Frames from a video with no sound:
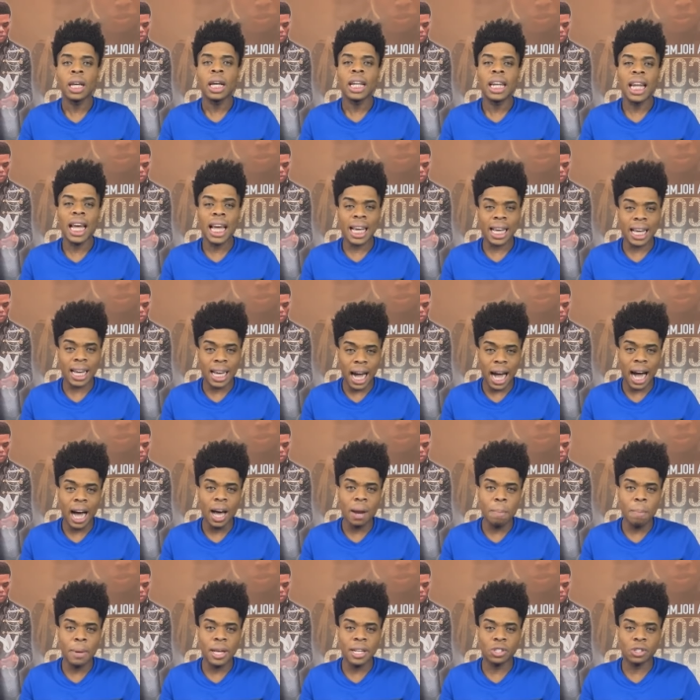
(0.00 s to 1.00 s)
Let
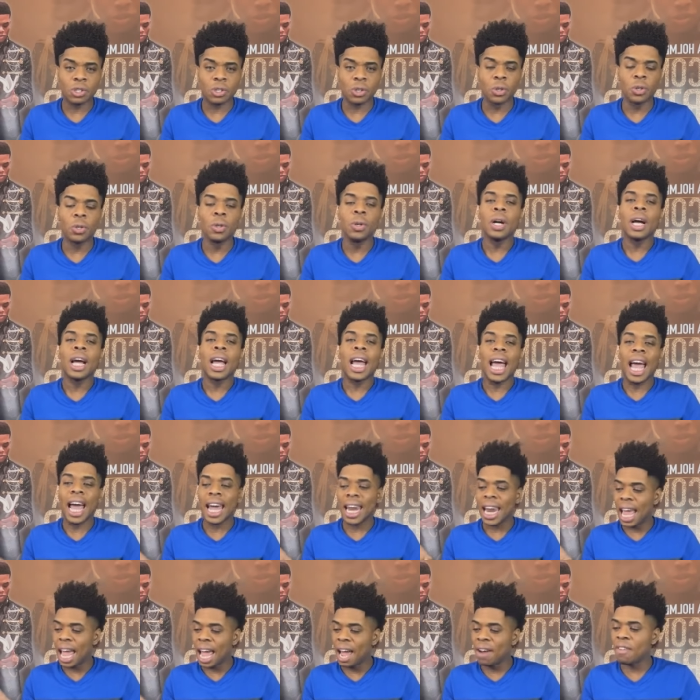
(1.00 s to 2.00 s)
God be true
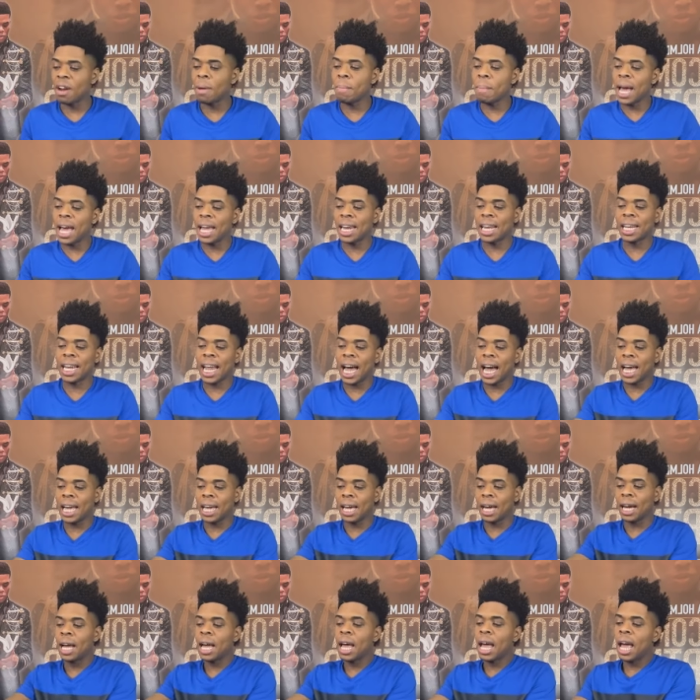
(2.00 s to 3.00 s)
and every man a
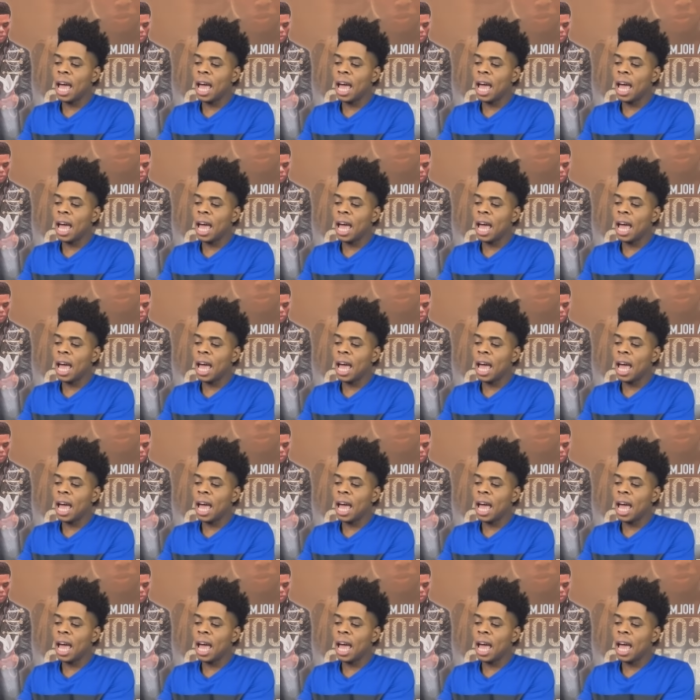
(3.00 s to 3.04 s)
liar.